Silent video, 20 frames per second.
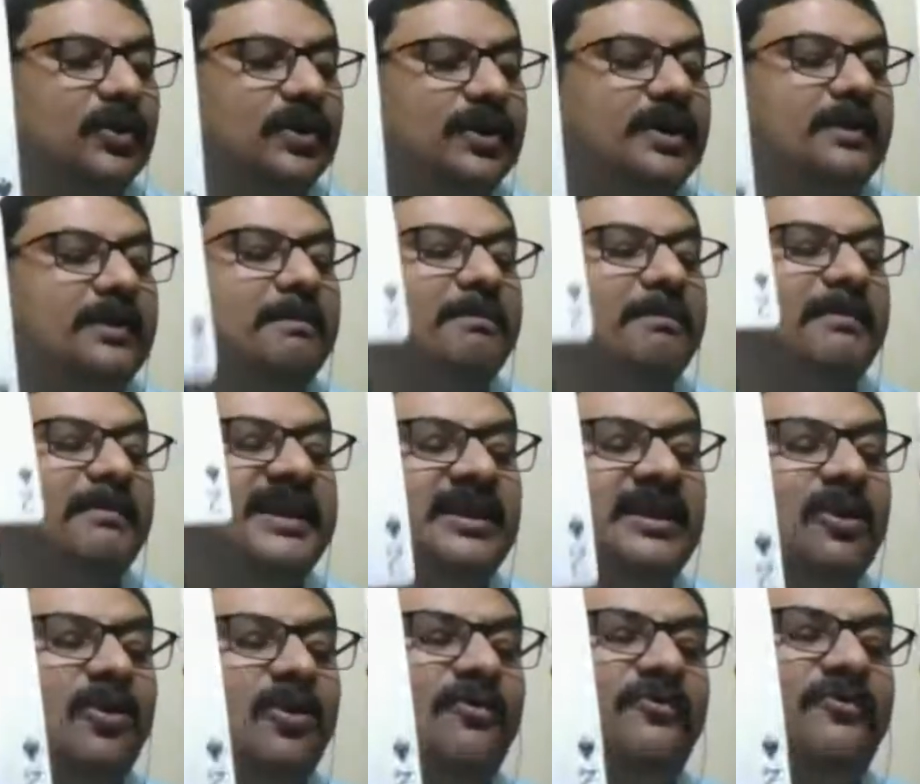Manillo
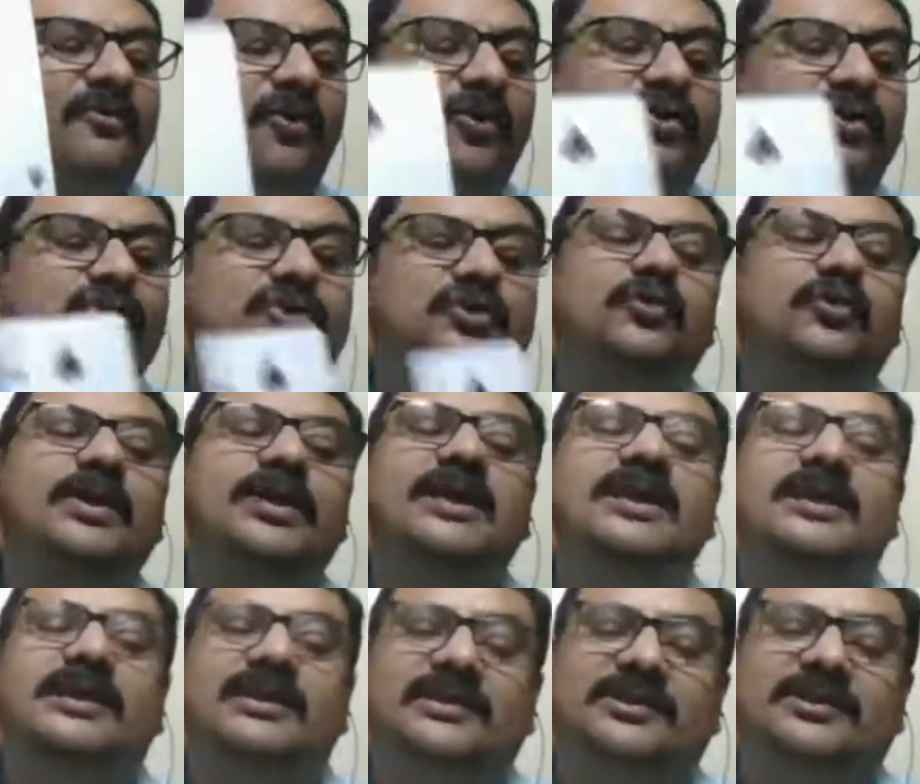forced to yield.
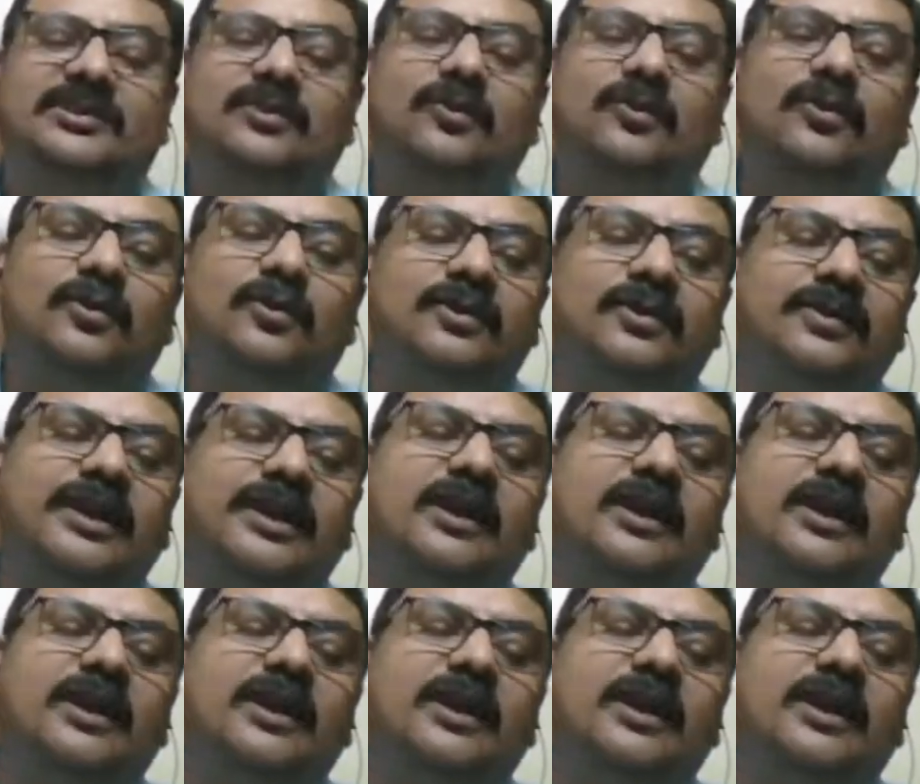So now the